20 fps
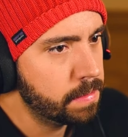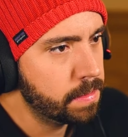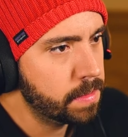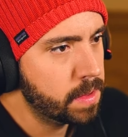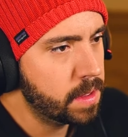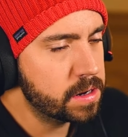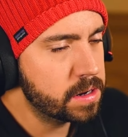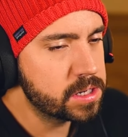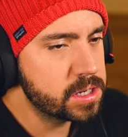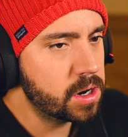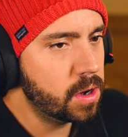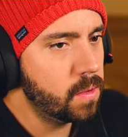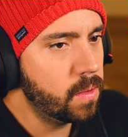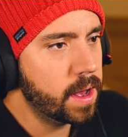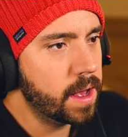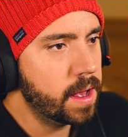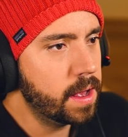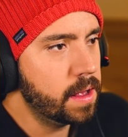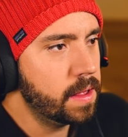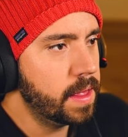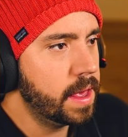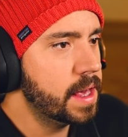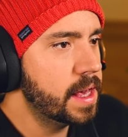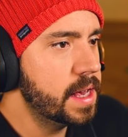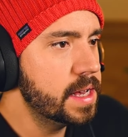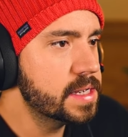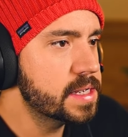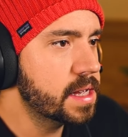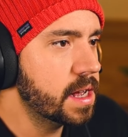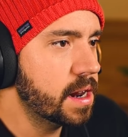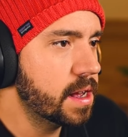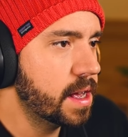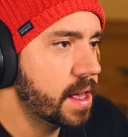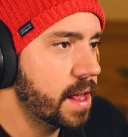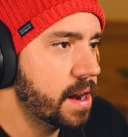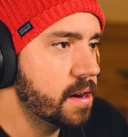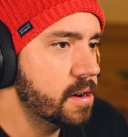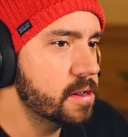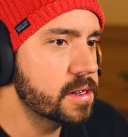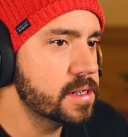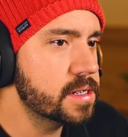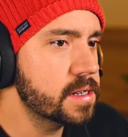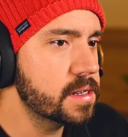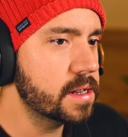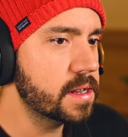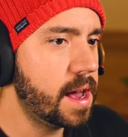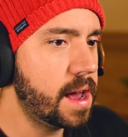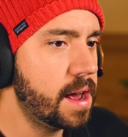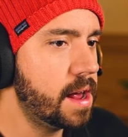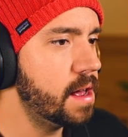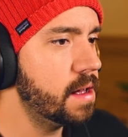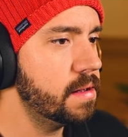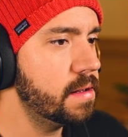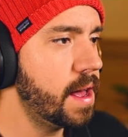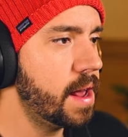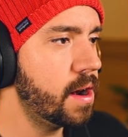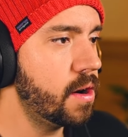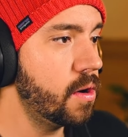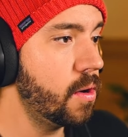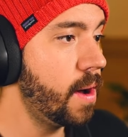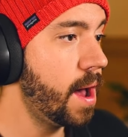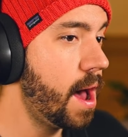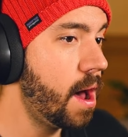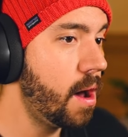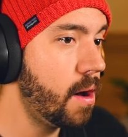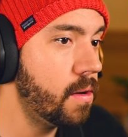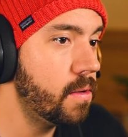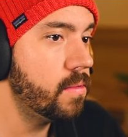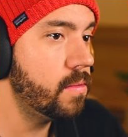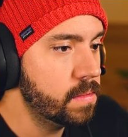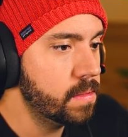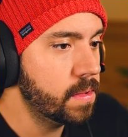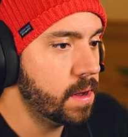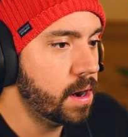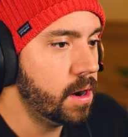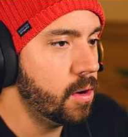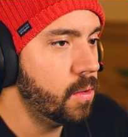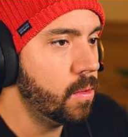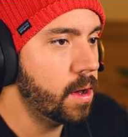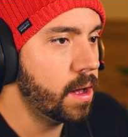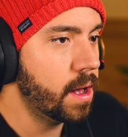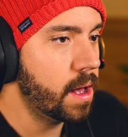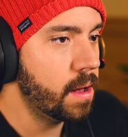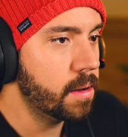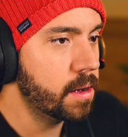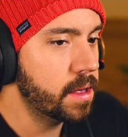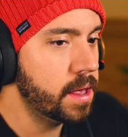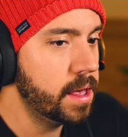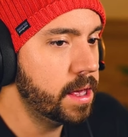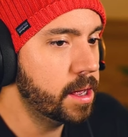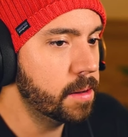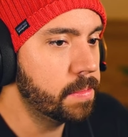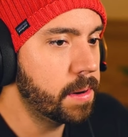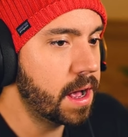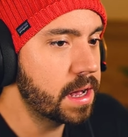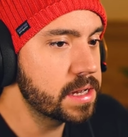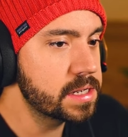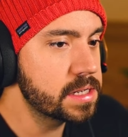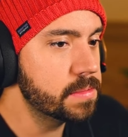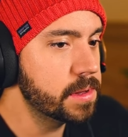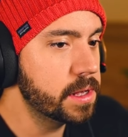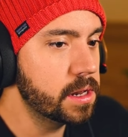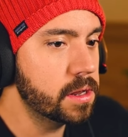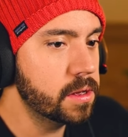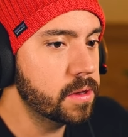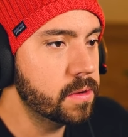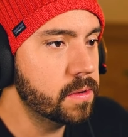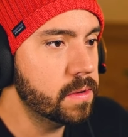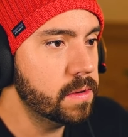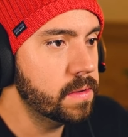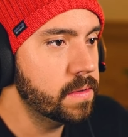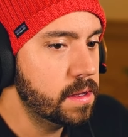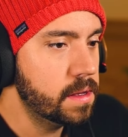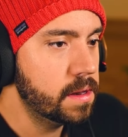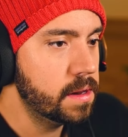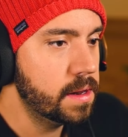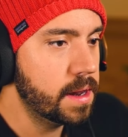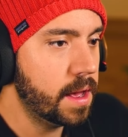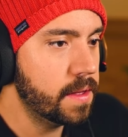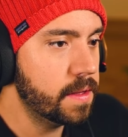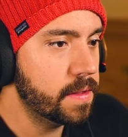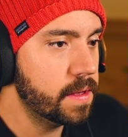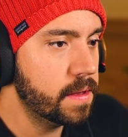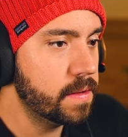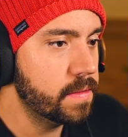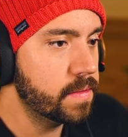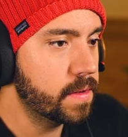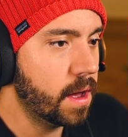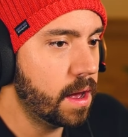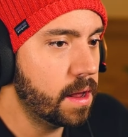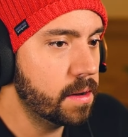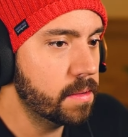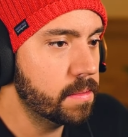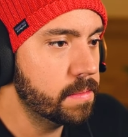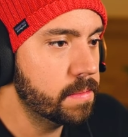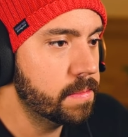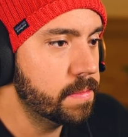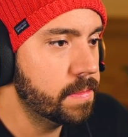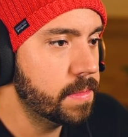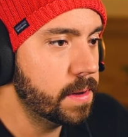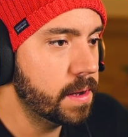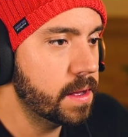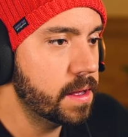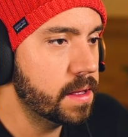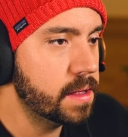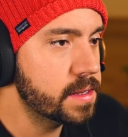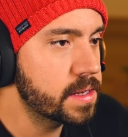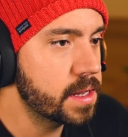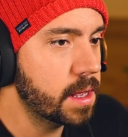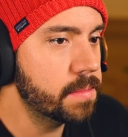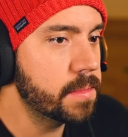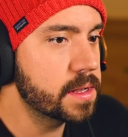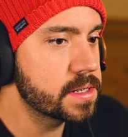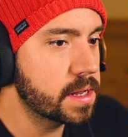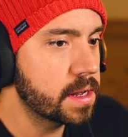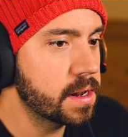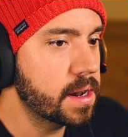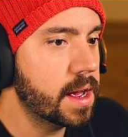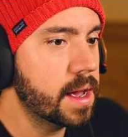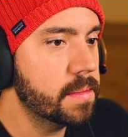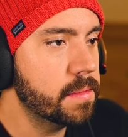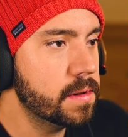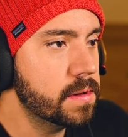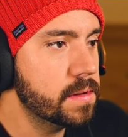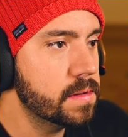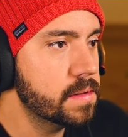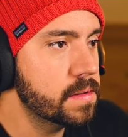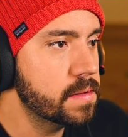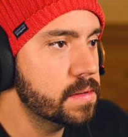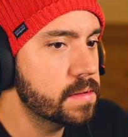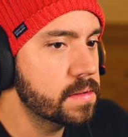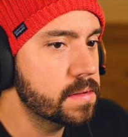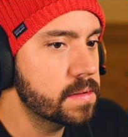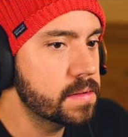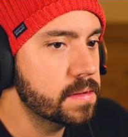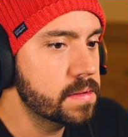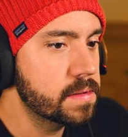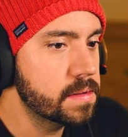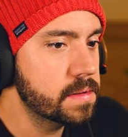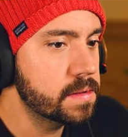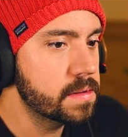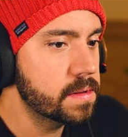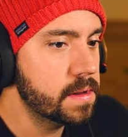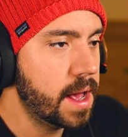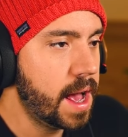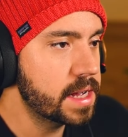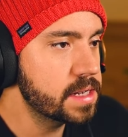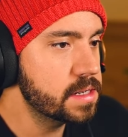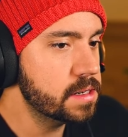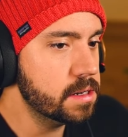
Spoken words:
There's no way. Like, he's gonna get her. I don't know how. I don't know what he could possibly do now that they've got him. But something's gonna happen. Has